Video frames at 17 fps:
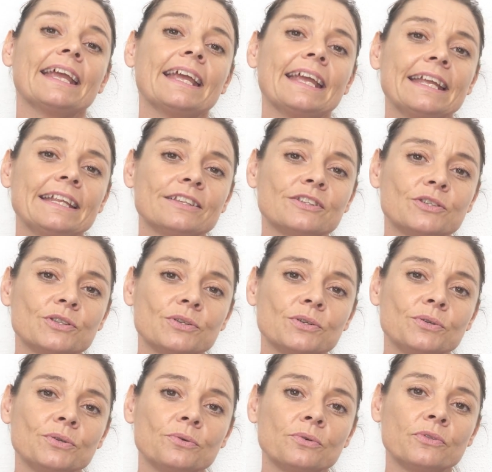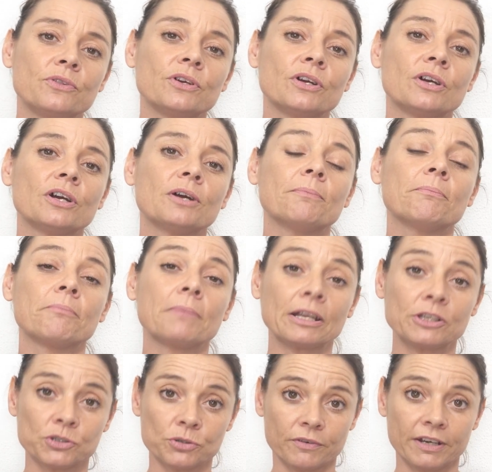into the
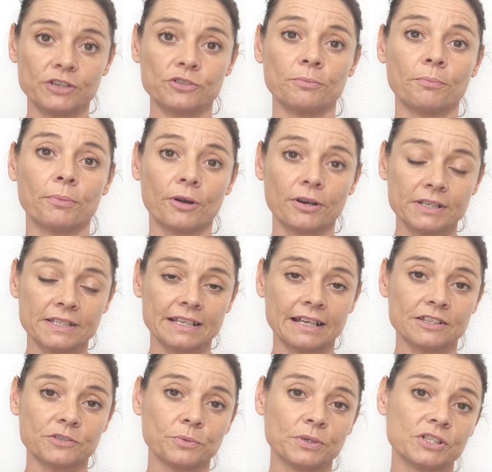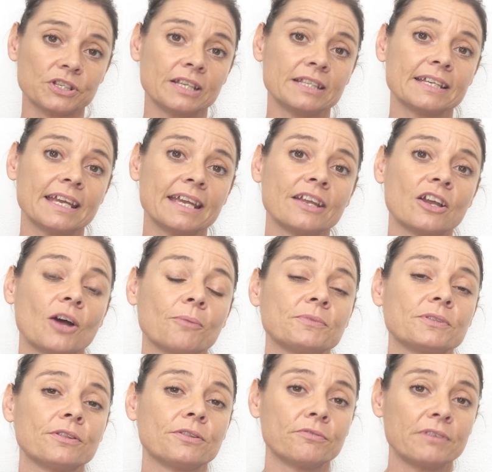maturation process, which can take
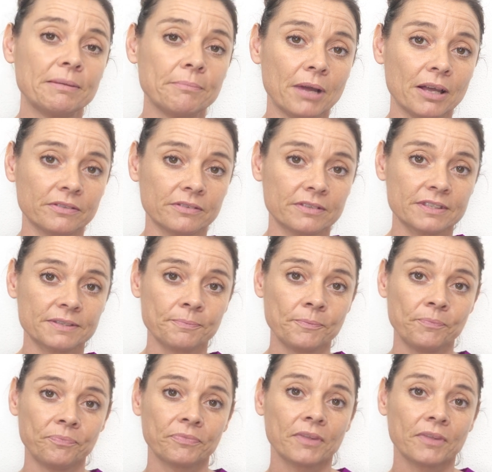up to 3 months.